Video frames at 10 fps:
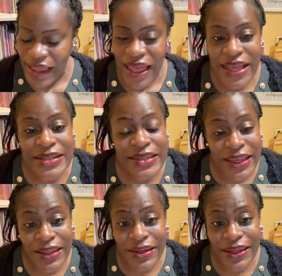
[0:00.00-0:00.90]
and
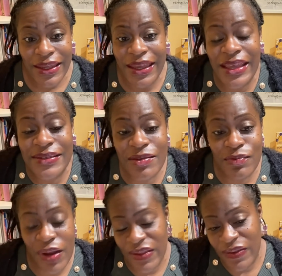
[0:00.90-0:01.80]
secondly, it's a
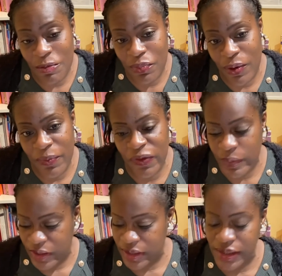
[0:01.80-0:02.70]
writing prompts
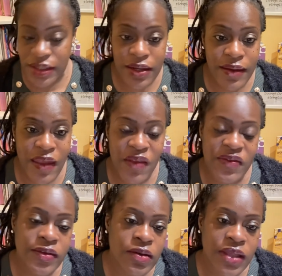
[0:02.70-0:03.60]
book. You know,
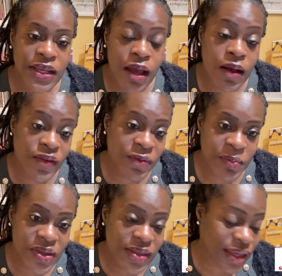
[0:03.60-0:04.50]
it's not an art
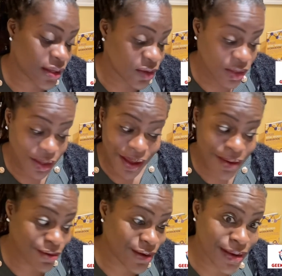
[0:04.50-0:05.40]
book. You can
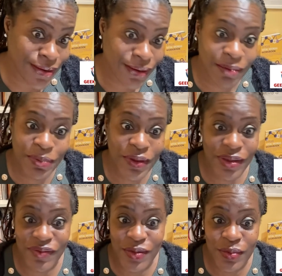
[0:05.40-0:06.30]
colour in the
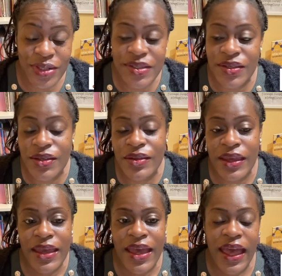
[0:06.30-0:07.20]
book if you want to,
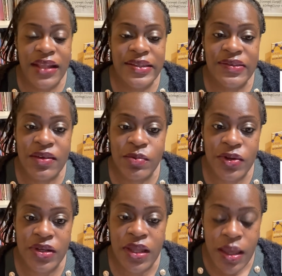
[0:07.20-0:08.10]
and so
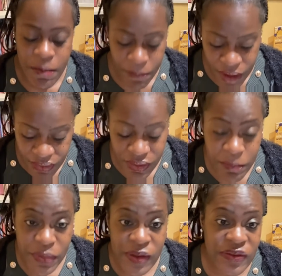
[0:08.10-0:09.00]
on. But the
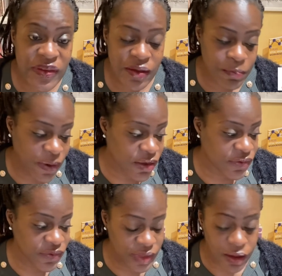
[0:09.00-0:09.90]
beauty of
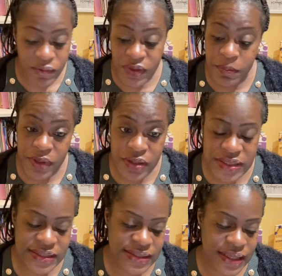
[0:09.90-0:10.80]
both of the
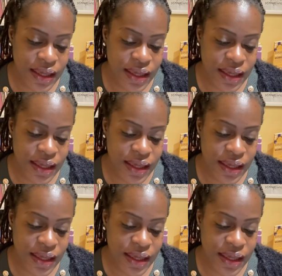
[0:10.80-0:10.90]
books